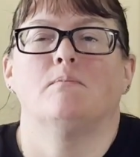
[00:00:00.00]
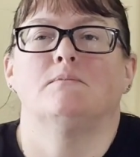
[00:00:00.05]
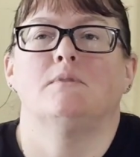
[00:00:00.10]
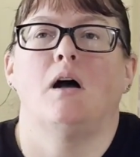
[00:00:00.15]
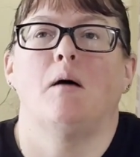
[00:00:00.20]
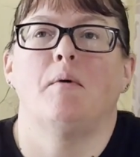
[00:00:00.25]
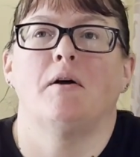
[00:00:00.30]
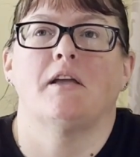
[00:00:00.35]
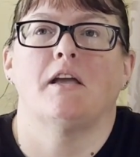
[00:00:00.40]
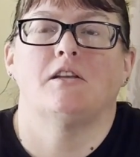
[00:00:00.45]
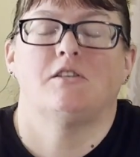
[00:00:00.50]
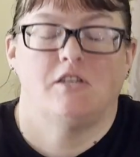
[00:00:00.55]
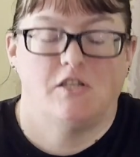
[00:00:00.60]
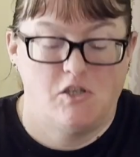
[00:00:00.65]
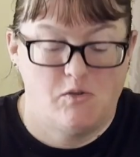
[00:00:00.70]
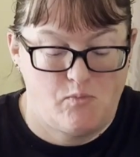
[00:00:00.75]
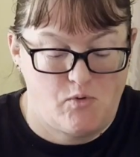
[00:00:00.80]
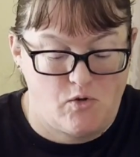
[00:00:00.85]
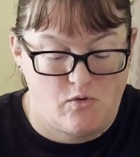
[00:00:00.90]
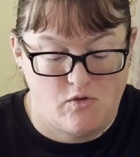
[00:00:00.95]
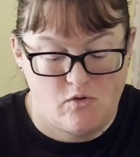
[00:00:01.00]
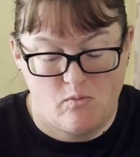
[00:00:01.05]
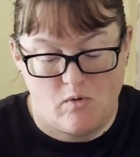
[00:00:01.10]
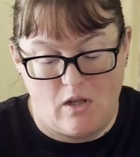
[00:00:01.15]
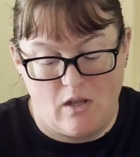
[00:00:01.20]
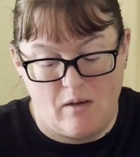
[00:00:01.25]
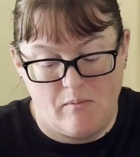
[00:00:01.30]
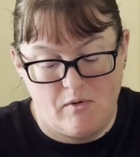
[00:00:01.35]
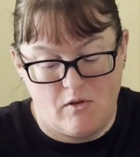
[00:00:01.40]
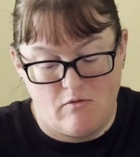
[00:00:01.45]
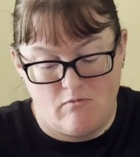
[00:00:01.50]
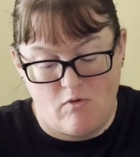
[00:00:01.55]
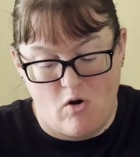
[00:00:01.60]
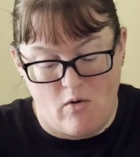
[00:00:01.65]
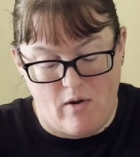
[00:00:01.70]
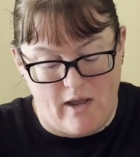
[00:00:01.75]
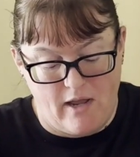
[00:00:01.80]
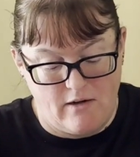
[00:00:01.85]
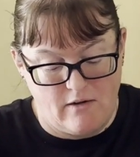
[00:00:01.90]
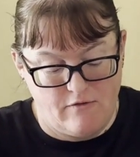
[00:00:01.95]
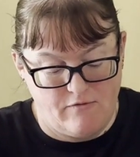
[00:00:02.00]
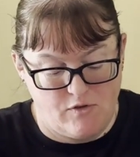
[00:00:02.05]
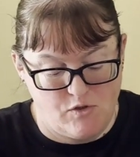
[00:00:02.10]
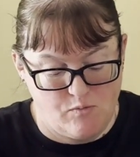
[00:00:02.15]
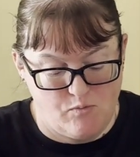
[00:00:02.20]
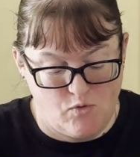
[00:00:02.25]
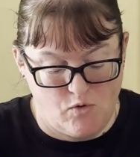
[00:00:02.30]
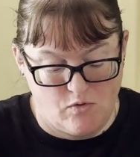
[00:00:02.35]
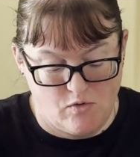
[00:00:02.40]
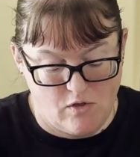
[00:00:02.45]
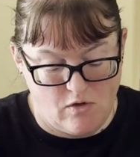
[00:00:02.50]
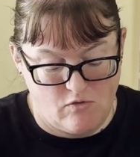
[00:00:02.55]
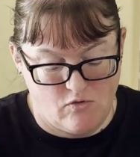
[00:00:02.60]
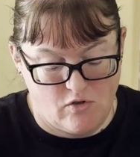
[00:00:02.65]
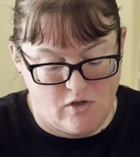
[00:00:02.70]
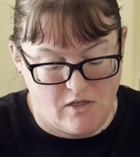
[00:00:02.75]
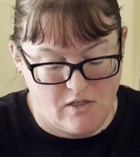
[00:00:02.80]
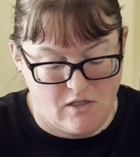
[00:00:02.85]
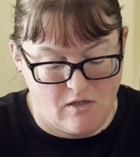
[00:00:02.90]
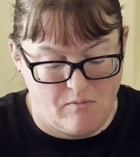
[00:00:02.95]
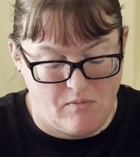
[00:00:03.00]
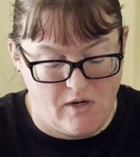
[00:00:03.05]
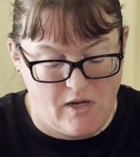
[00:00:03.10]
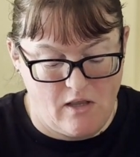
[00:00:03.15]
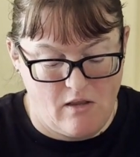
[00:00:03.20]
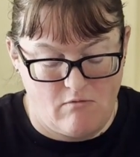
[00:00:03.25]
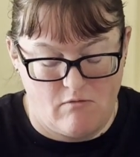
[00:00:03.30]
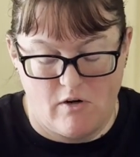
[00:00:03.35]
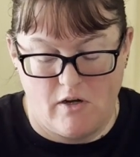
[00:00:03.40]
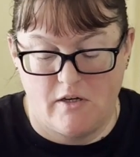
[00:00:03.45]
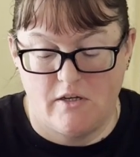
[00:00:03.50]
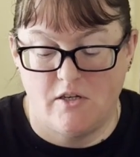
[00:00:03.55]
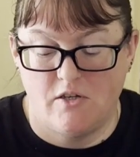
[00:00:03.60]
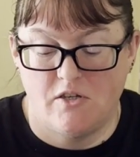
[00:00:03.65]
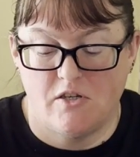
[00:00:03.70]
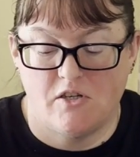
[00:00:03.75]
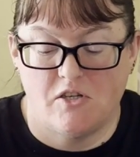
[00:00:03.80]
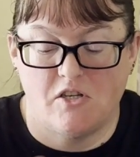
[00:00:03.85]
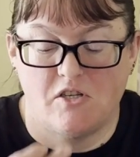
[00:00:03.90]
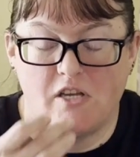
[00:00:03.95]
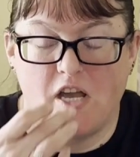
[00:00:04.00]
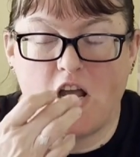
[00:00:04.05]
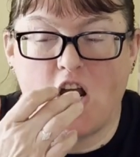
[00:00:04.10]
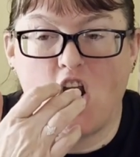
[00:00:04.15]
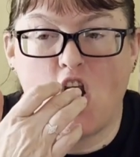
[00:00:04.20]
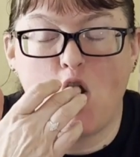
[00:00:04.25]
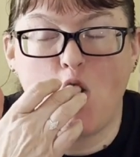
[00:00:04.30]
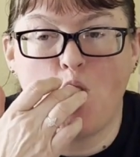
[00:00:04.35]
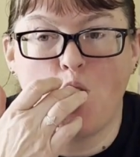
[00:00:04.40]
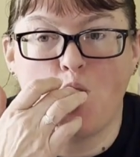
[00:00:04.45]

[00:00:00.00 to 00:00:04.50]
Am I getting spruce? Well, I'm at the wrong end for spruce. I'll try some near the rind in just a second.